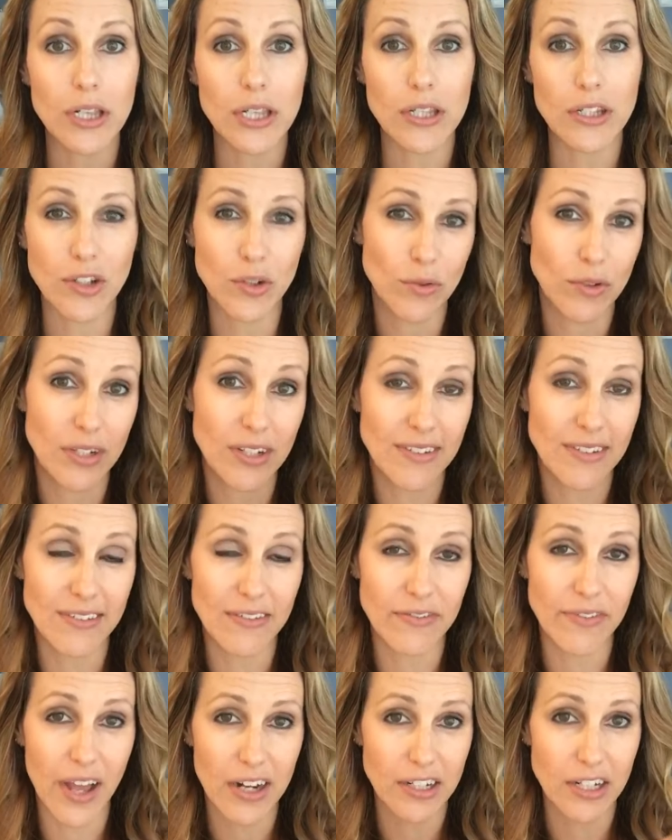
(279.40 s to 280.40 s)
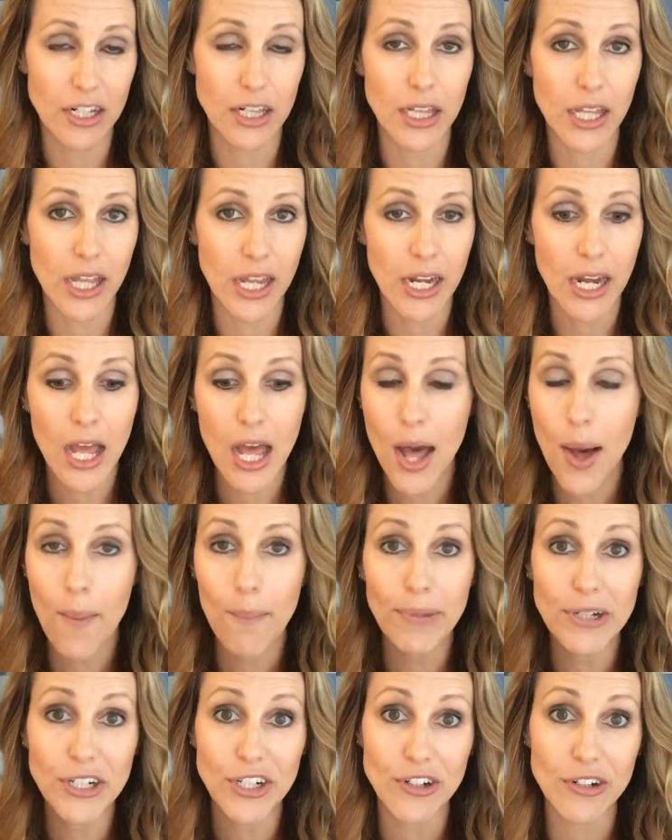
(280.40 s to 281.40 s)
to disinfect and clean,
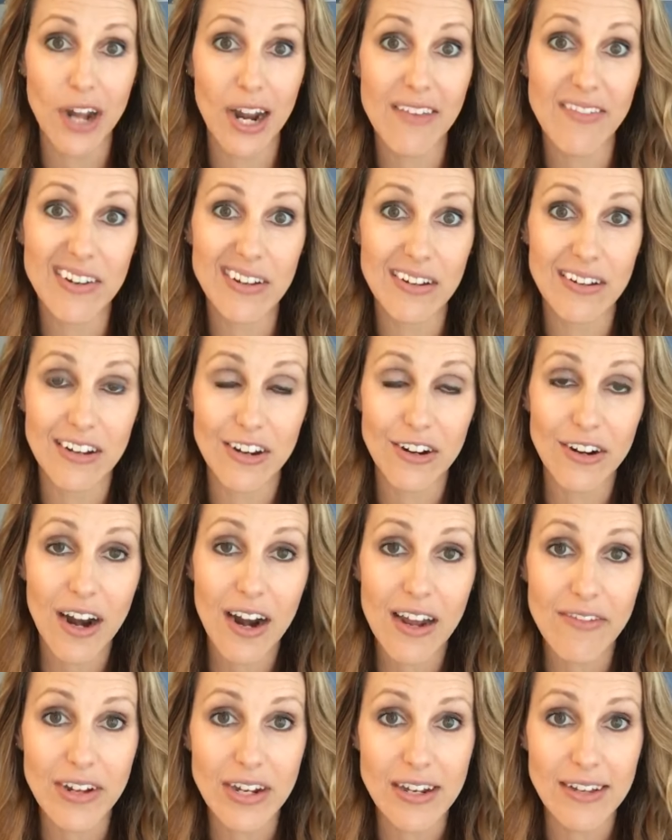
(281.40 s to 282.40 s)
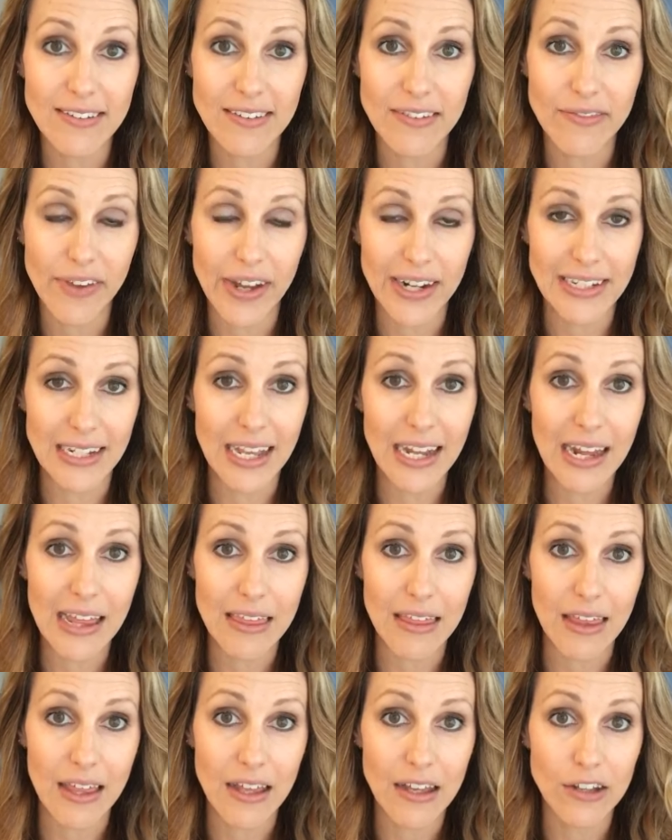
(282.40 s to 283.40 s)
but you're not even disinfecting
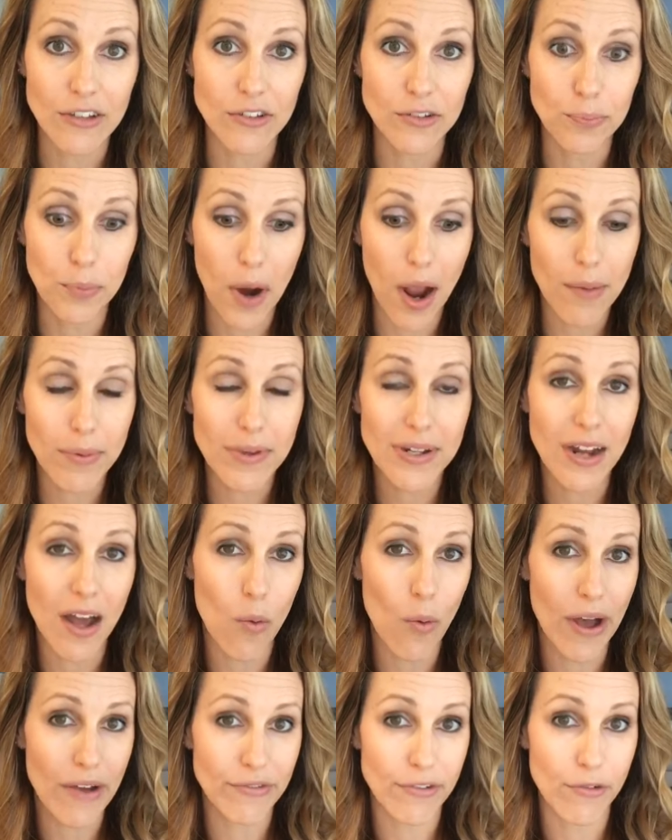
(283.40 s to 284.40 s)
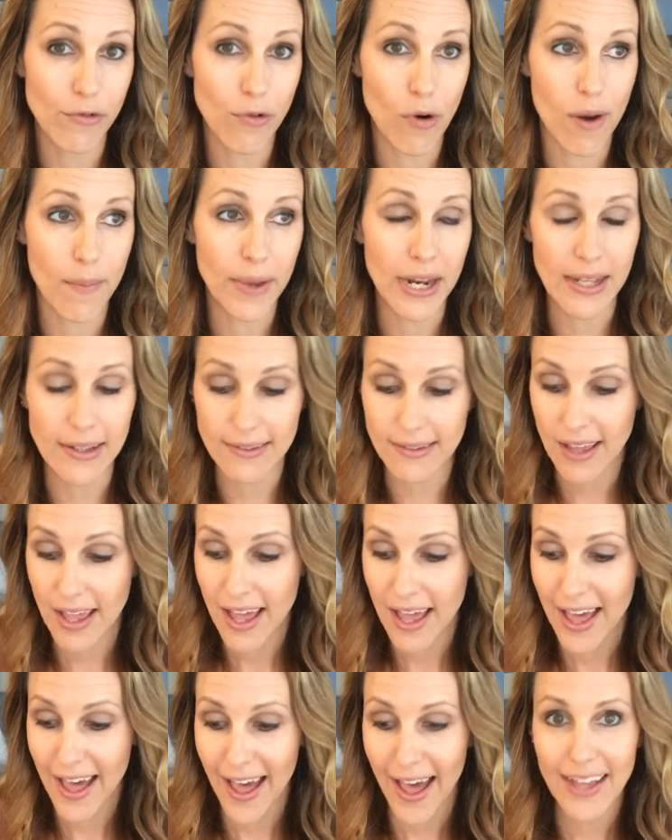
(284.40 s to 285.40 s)
anything because it's probably not wet for 4 minutes.
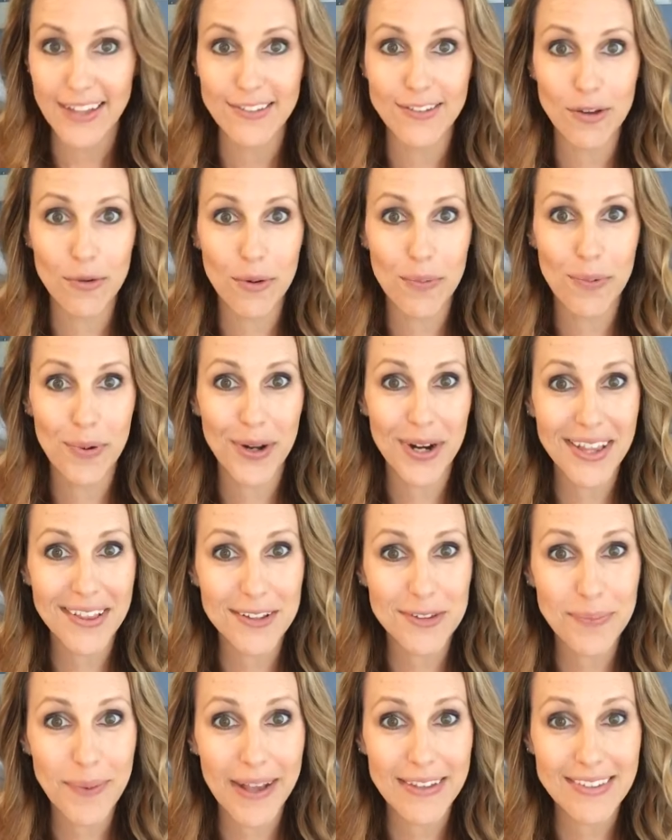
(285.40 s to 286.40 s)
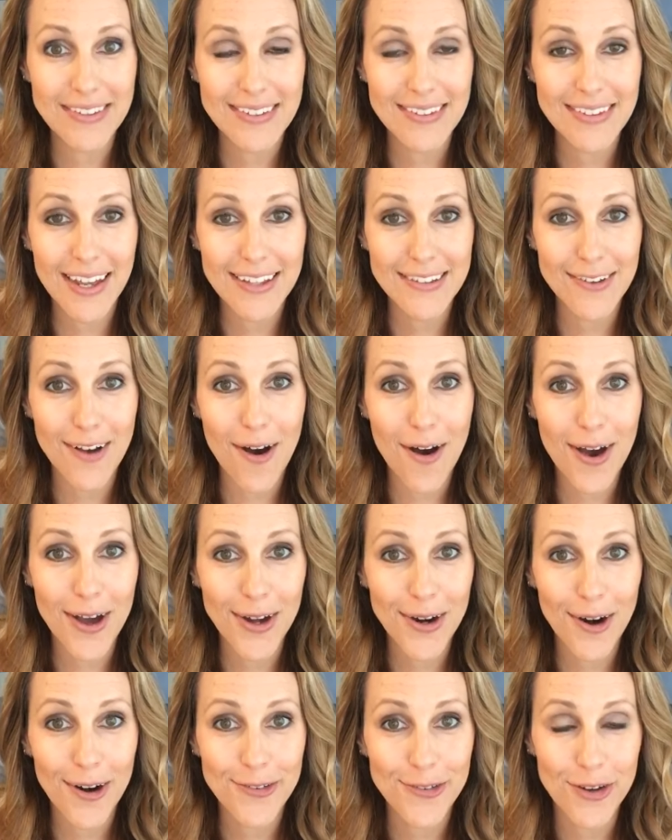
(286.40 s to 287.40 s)
And so we're putting those pesticides
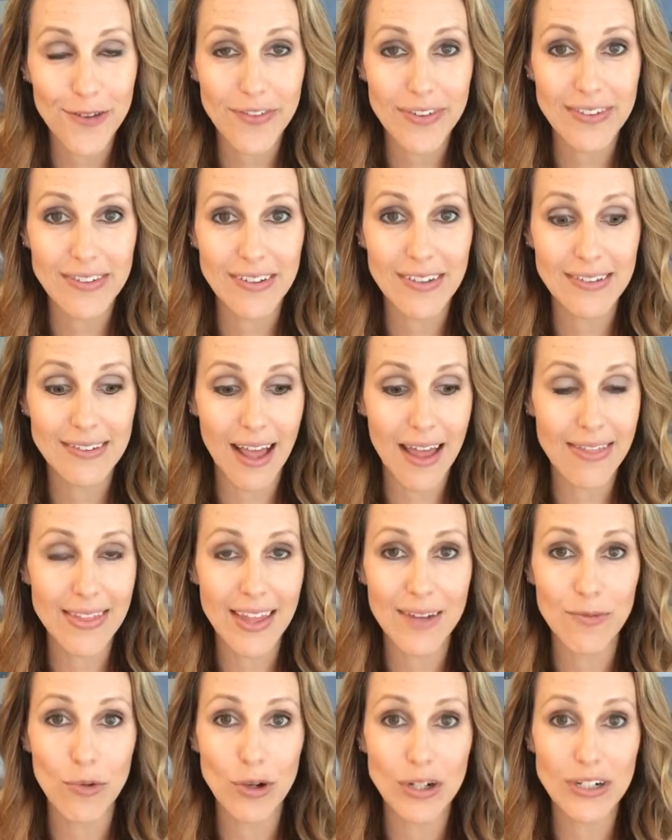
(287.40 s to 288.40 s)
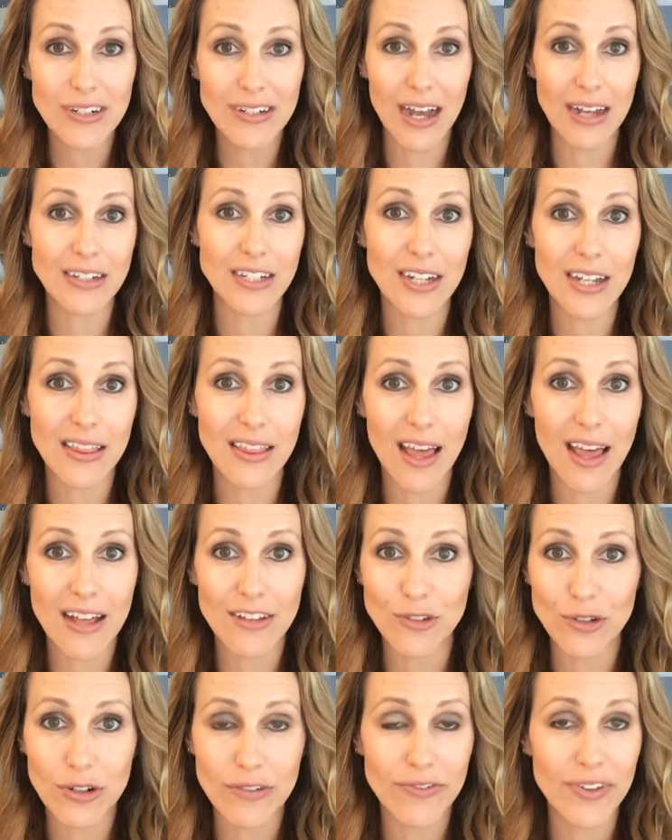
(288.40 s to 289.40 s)
on our surfaces, and then we're touching that
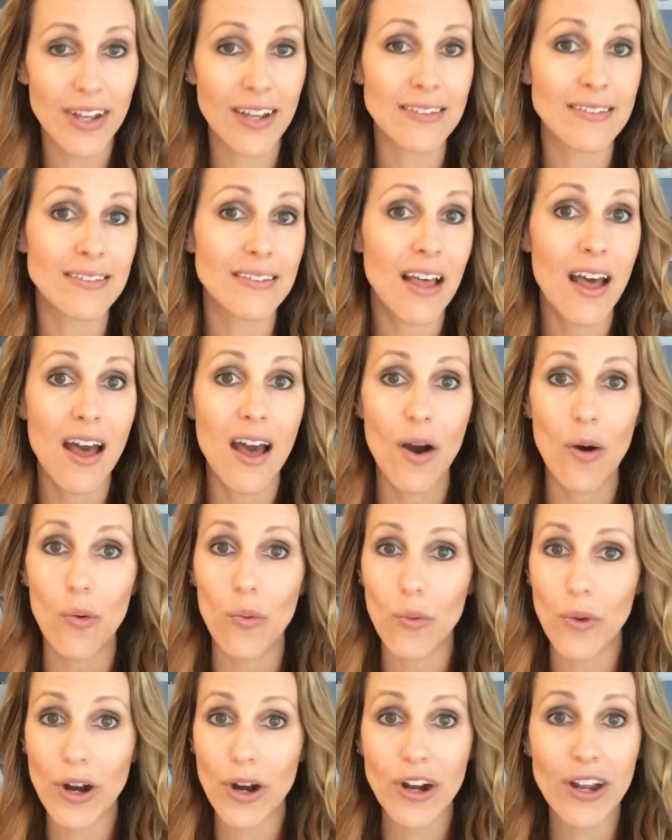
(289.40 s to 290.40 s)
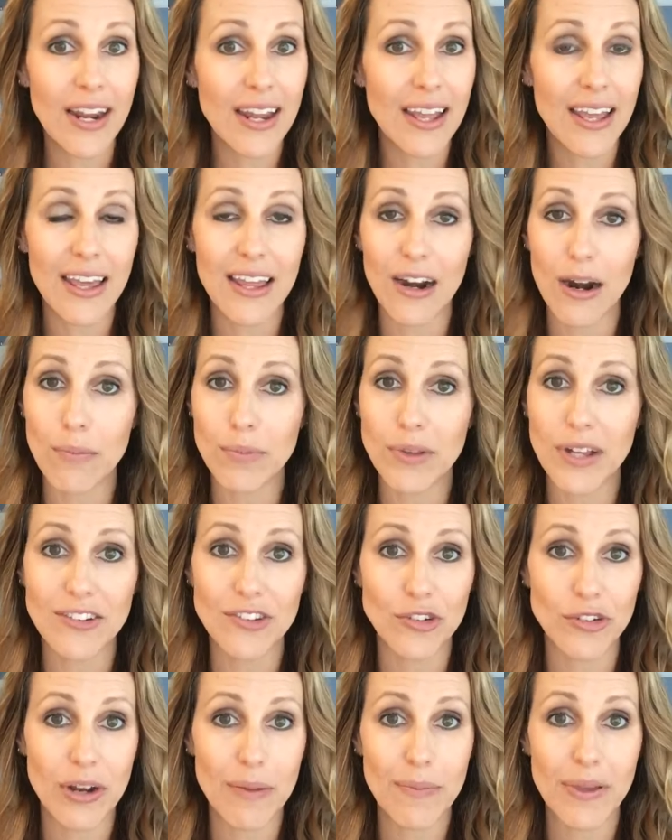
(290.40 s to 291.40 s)
surface. We're getting it in our
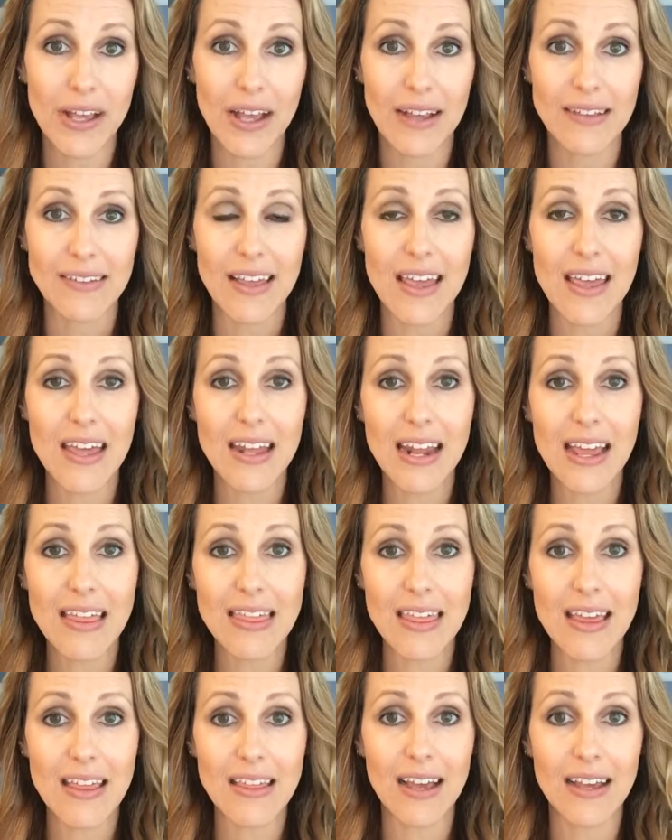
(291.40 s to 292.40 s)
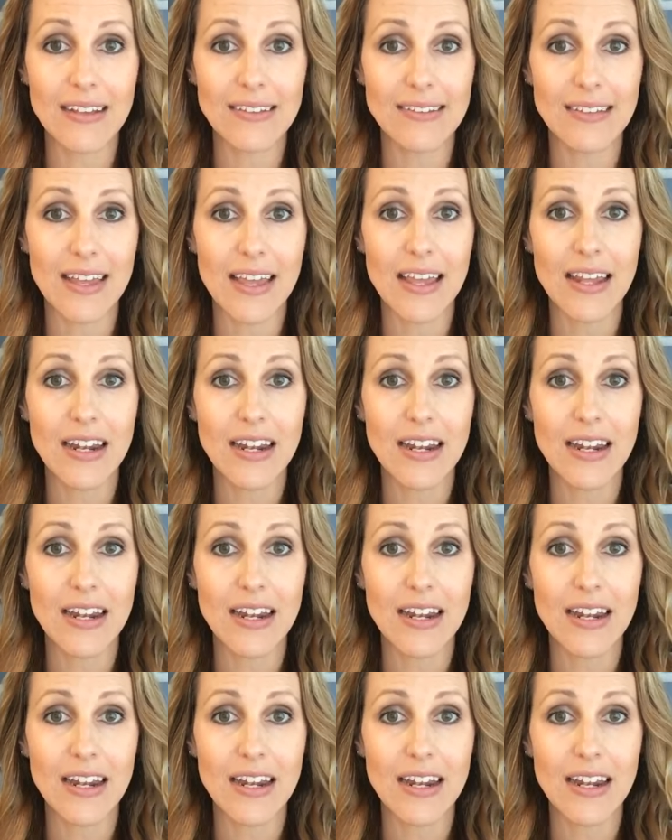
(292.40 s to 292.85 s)
bloodstream because anything that is